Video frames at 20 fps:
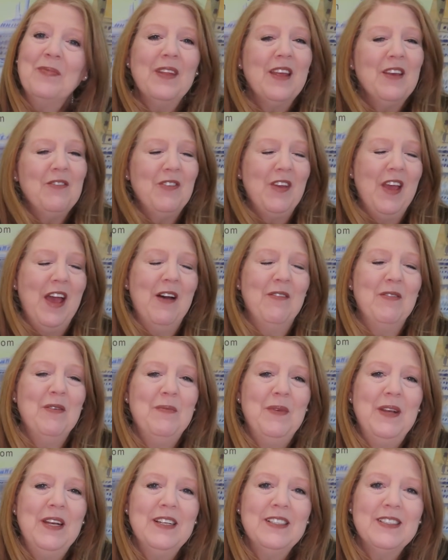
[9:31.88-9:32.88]
if you have
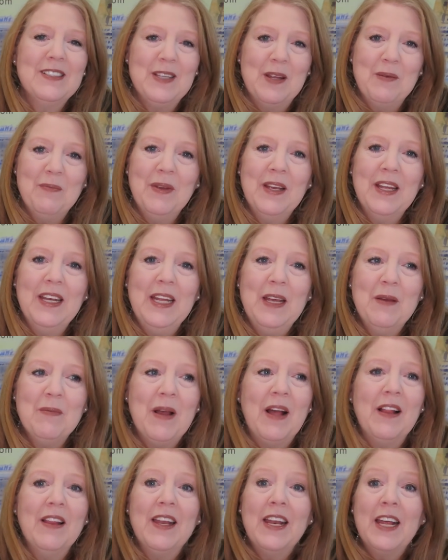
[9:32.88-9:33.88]
a minute, send me an
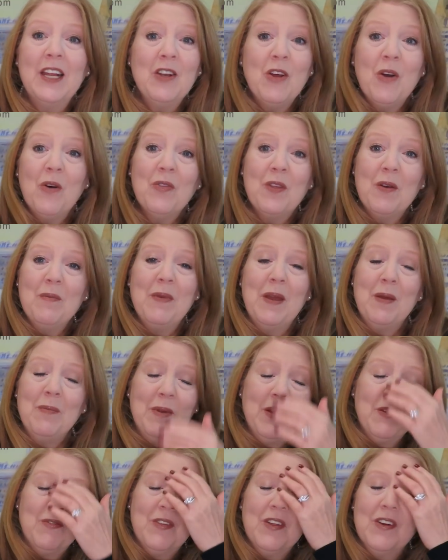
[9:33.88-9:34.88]
email. And I know that
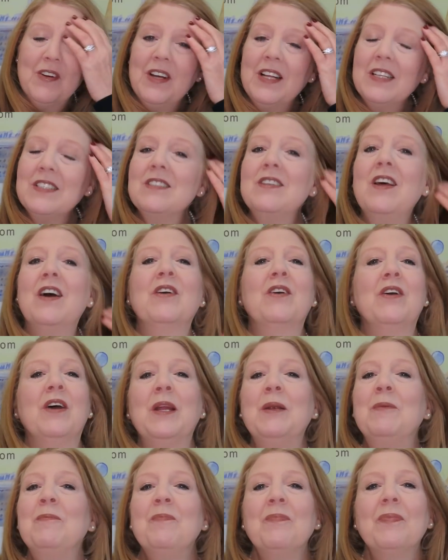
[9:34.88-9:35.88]
maybe if the internet's not
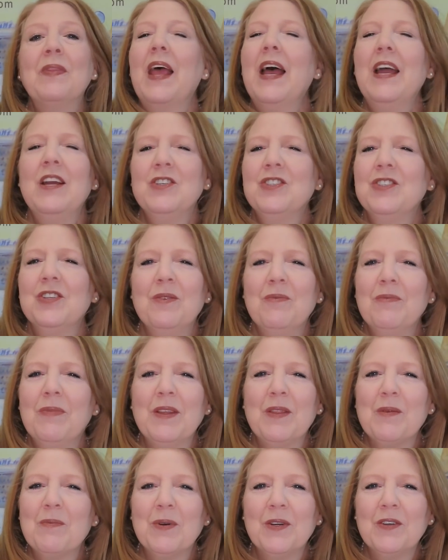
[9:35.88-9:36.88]
good, I shouldn't
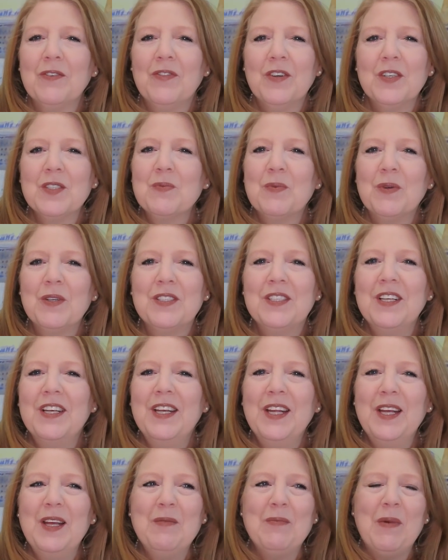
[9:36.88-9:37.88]
be the first
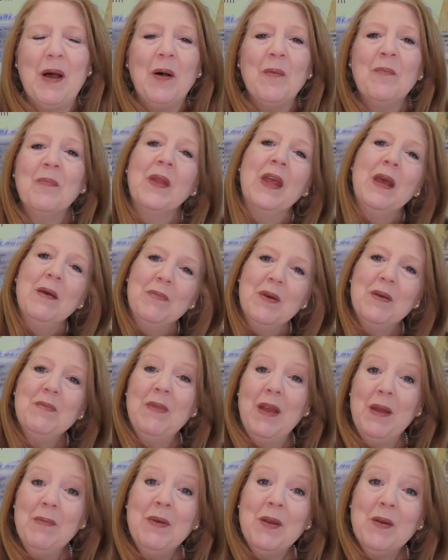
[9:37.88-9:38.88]
person to email, but
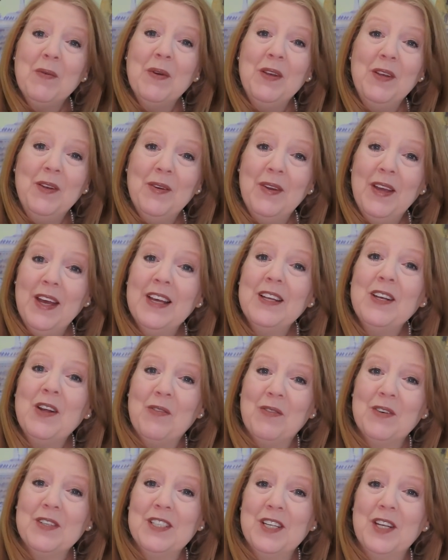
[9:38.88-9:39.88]
maybe when you get
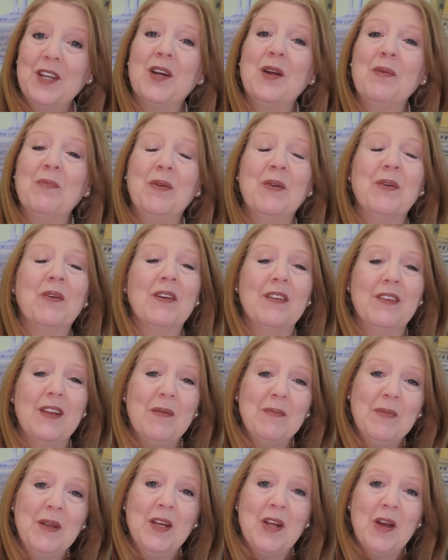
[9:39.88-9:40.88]
over to Europe, you can
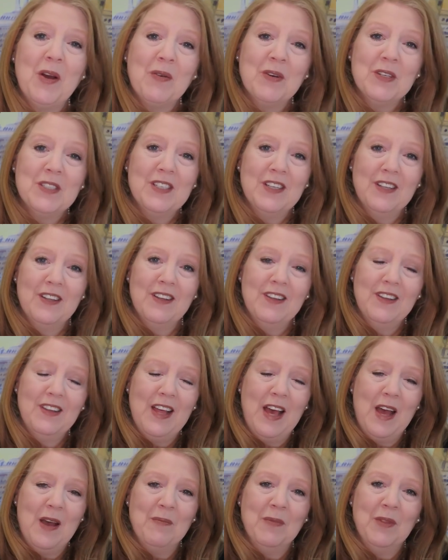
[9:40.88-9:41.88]
let me know, or to
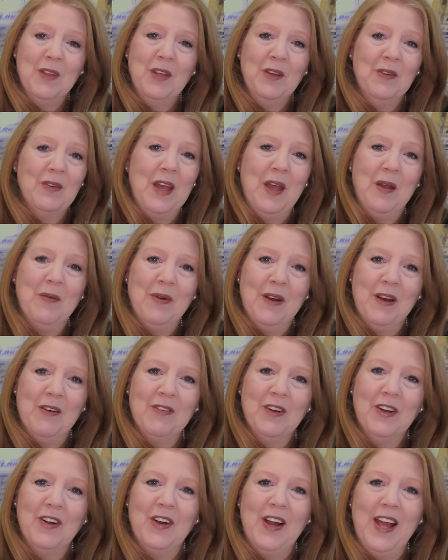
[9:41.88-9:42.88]
the UK,
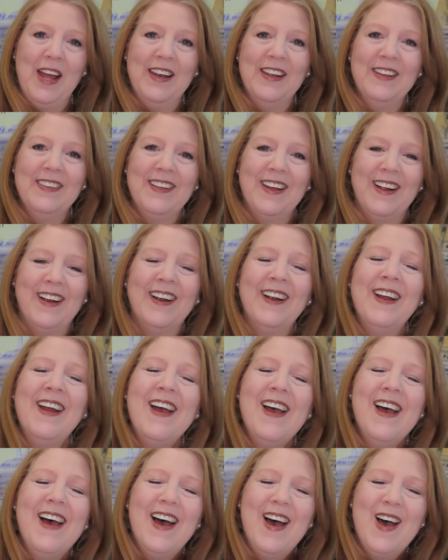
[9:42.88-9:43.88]
wherever you're headed there.
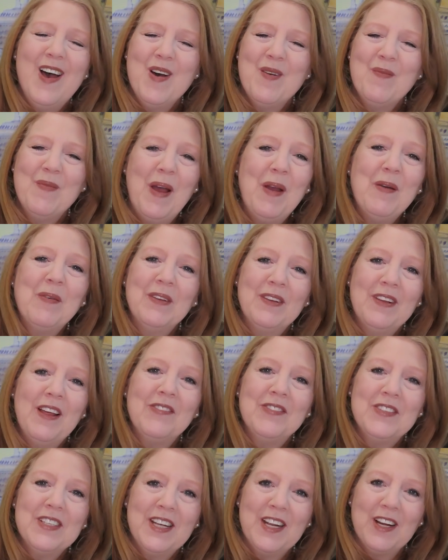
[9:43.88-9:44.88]
I would
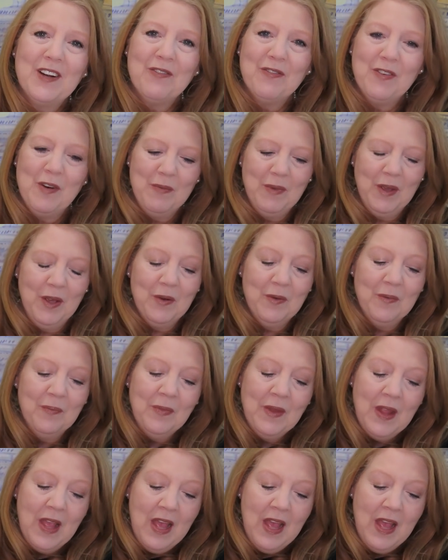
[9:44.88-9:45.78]
love to hear from you.